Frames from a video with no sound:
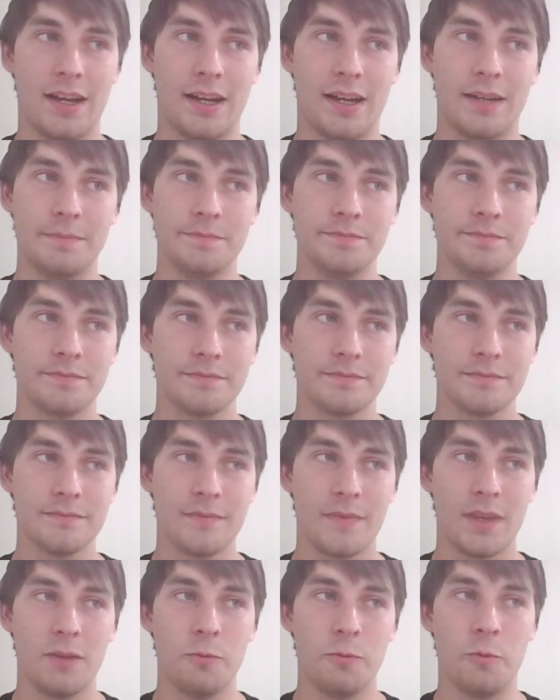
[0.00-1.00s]
um,
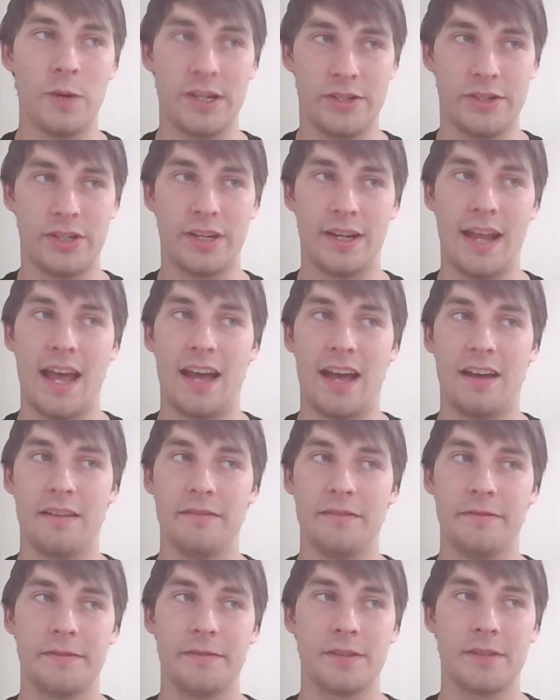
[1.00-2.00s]
we should
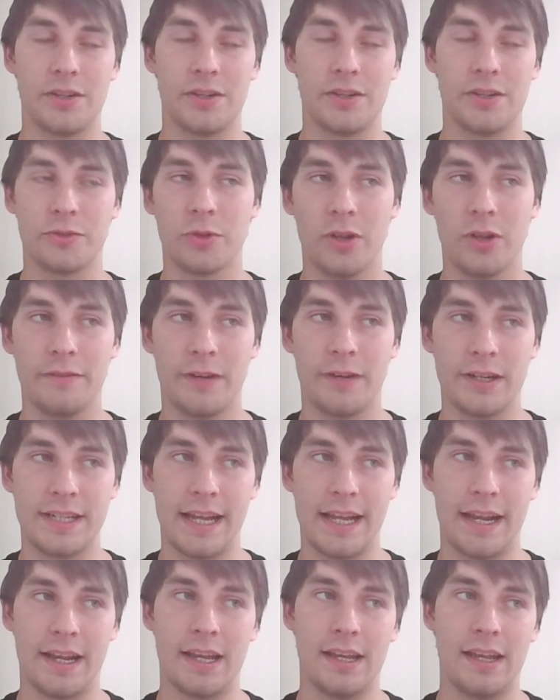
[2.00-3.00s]
have control of
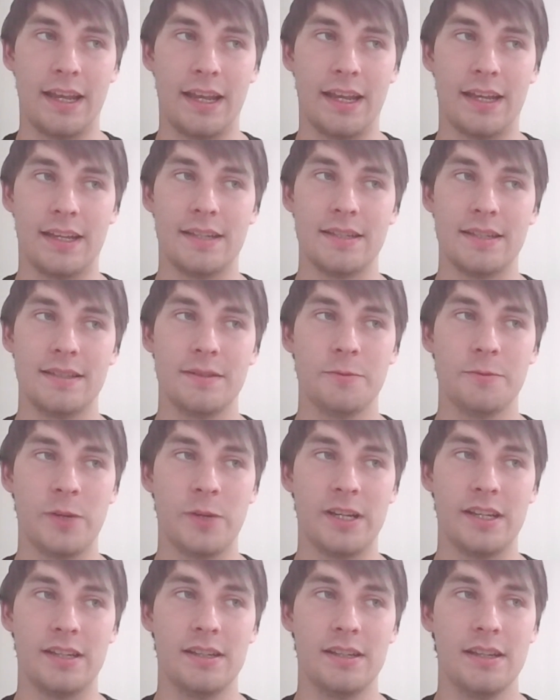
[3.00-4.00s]
our data and
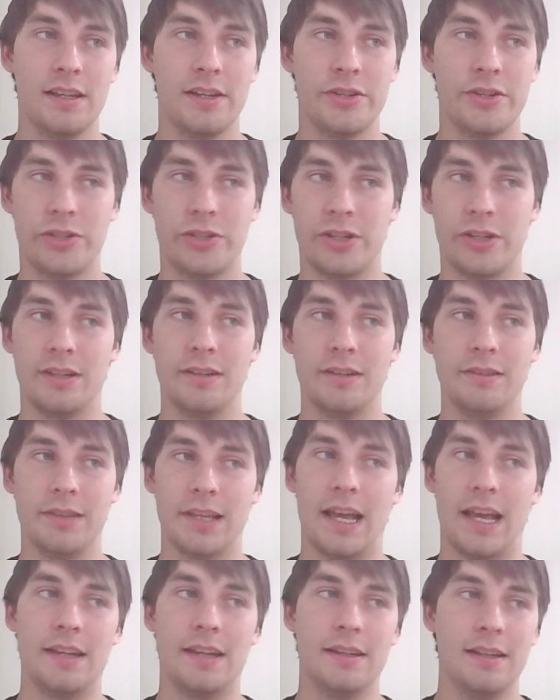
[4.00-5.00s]
we
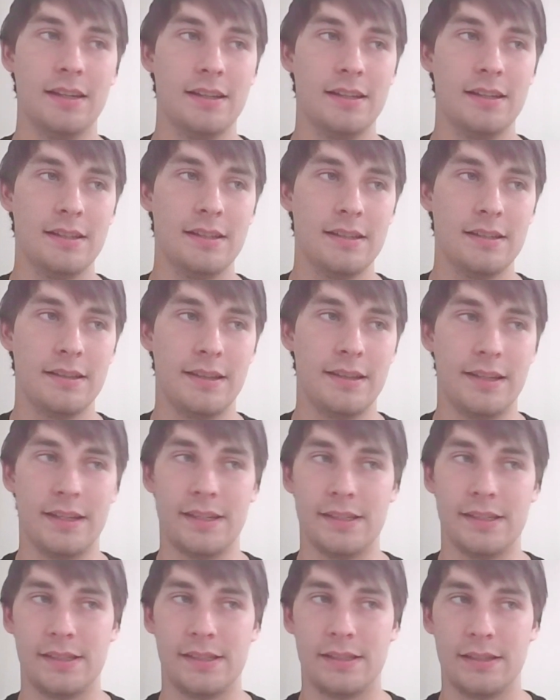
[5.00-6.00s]
shouldn't let
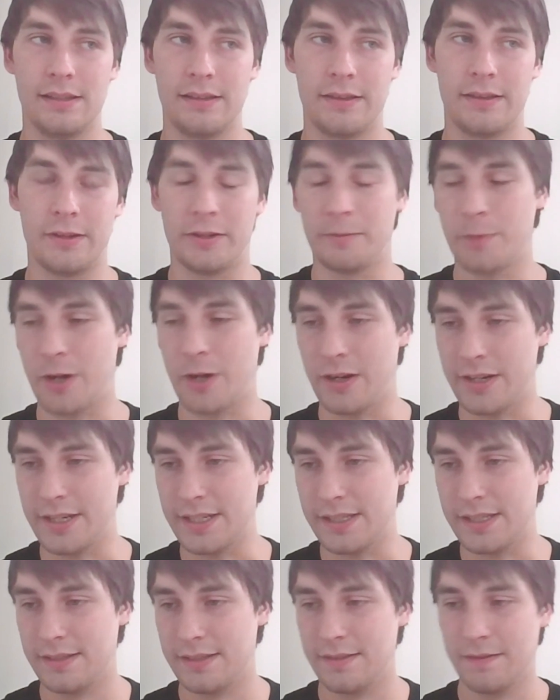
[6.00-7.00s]
these third
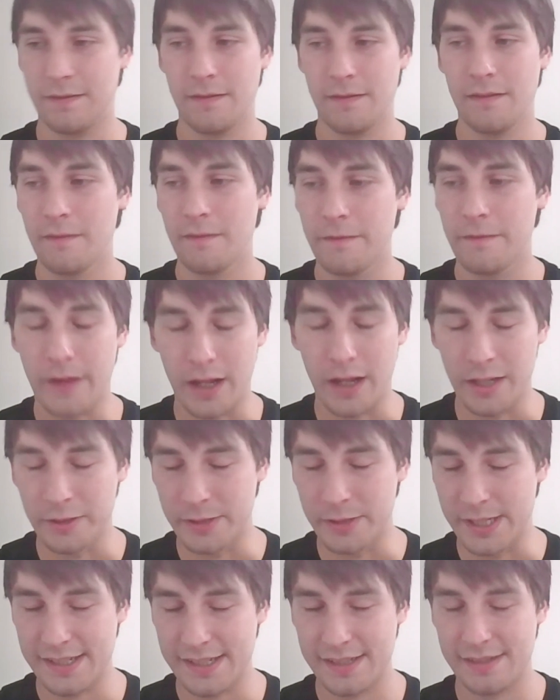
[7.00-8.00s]
parties
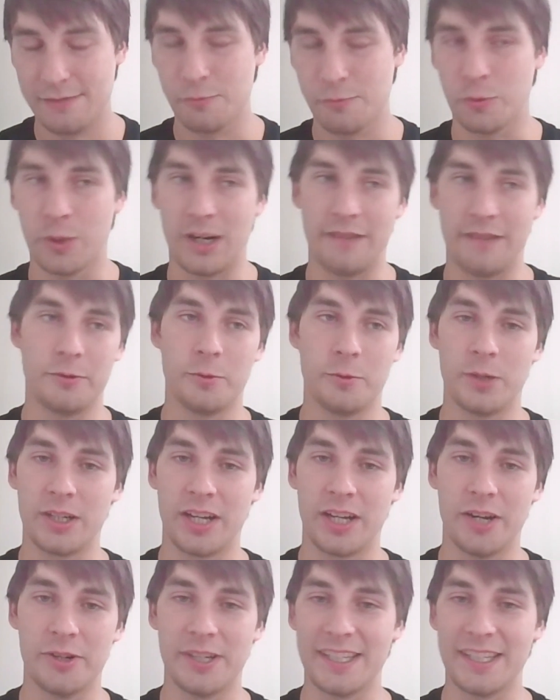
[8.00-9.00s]
follow us wherever
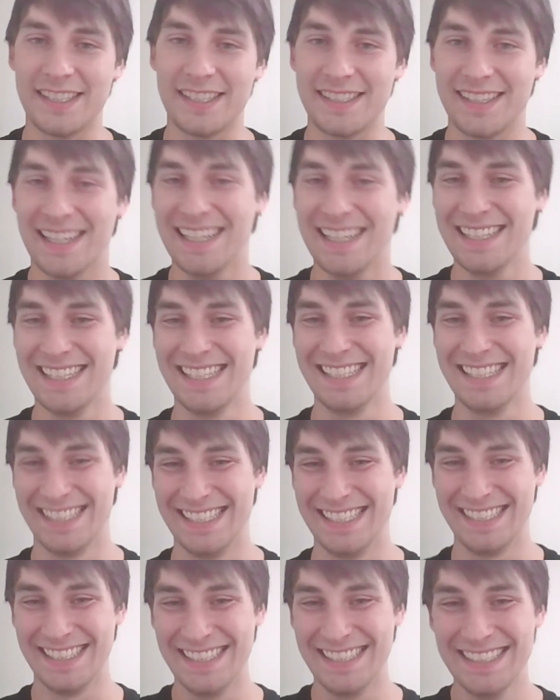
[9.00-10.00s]
we're going
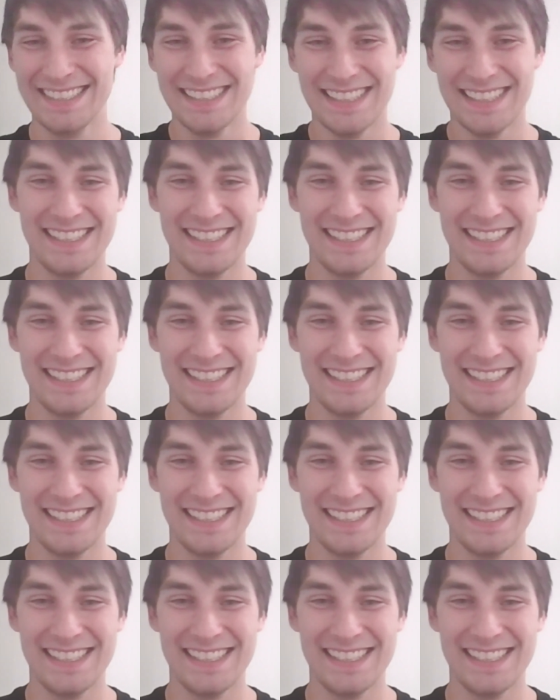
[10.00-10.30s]
and